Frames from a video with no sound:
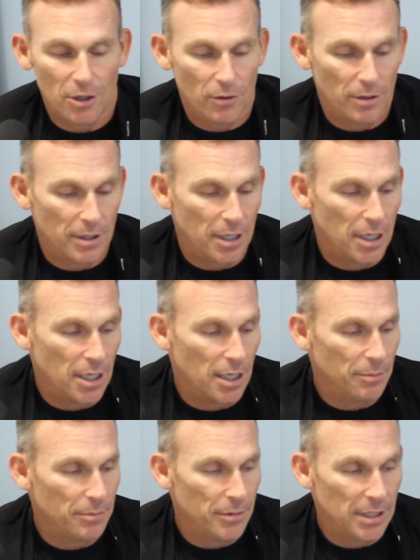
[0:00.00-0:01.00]

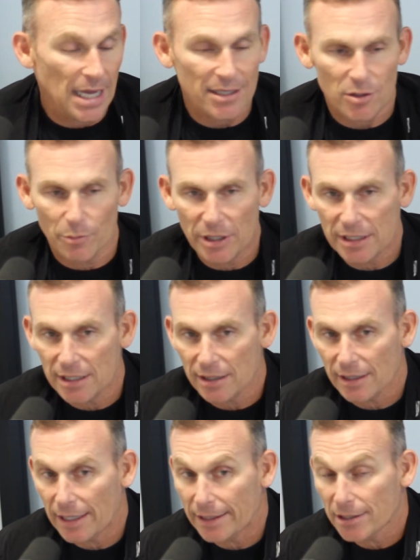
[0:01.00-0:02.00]
So, so
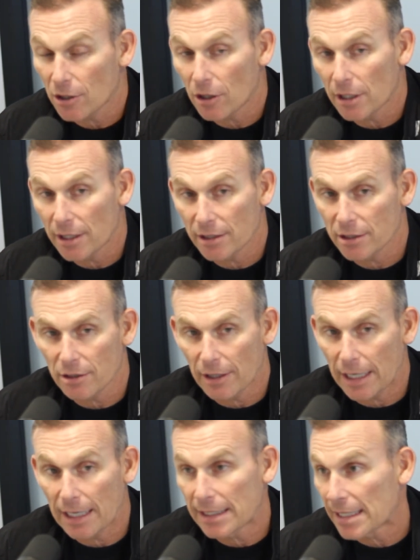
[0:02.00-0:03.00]
basically I started, and
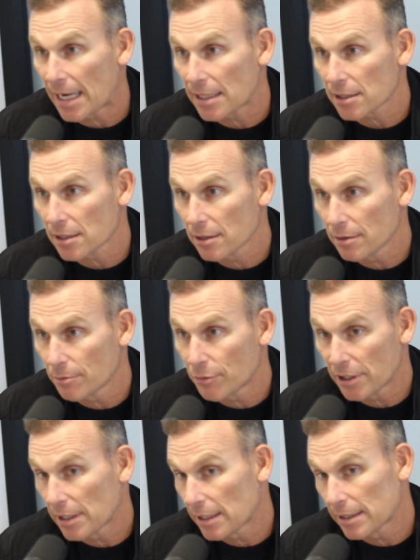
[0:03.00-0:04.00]
so I got a desk,
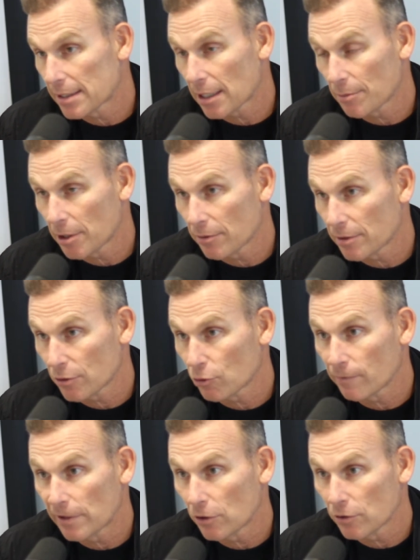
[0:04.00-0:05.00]
but they didn't tell me it
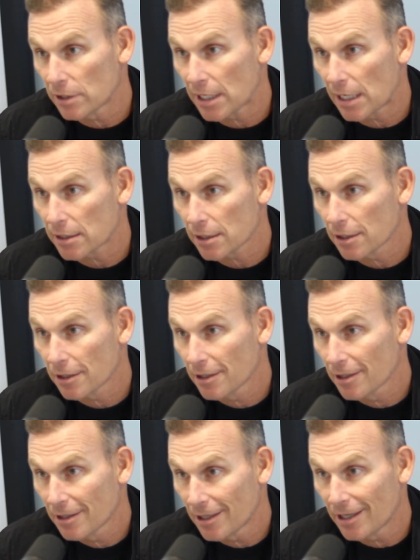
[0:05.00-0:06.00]
was Groovy Lou's desk
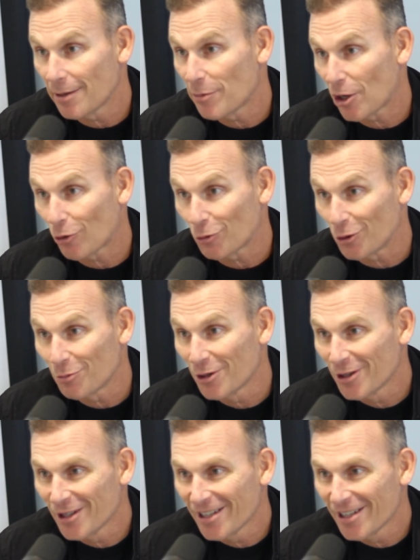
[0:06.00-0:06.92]
in the mailroom.